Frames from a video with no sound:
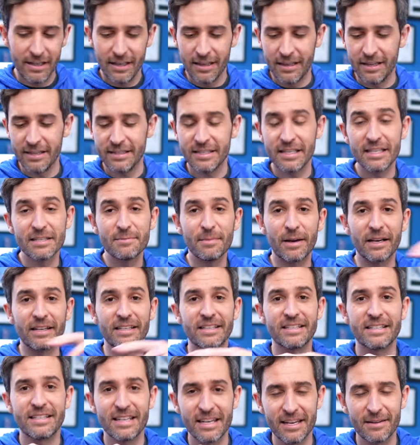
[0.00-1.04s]
This is my
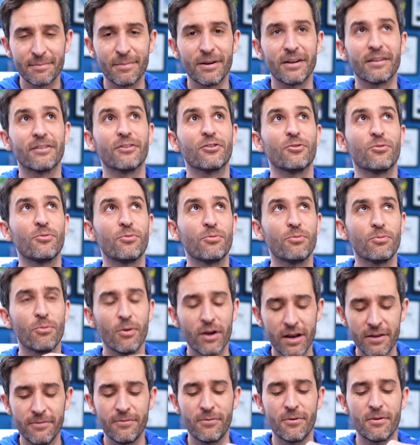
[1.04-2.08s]
Sigma
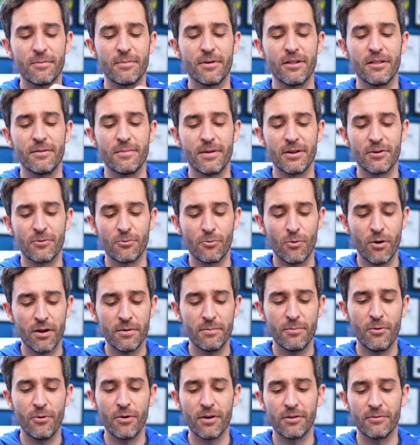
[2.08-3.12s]
24mm
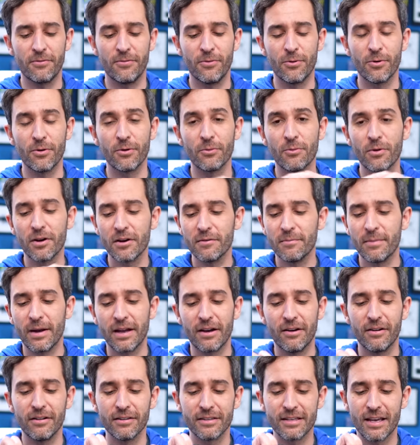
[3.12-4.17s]
1.4, one of my
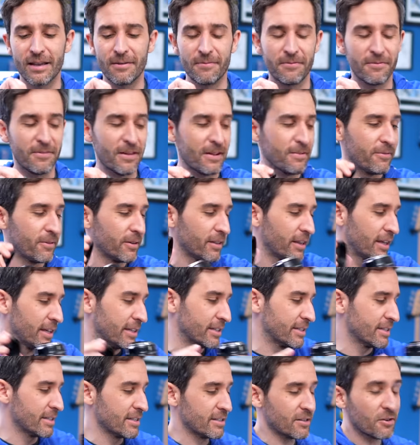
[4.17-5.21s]
all-time favorite
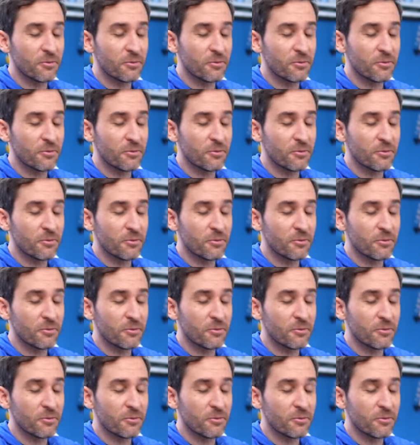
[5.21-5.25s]
lenses.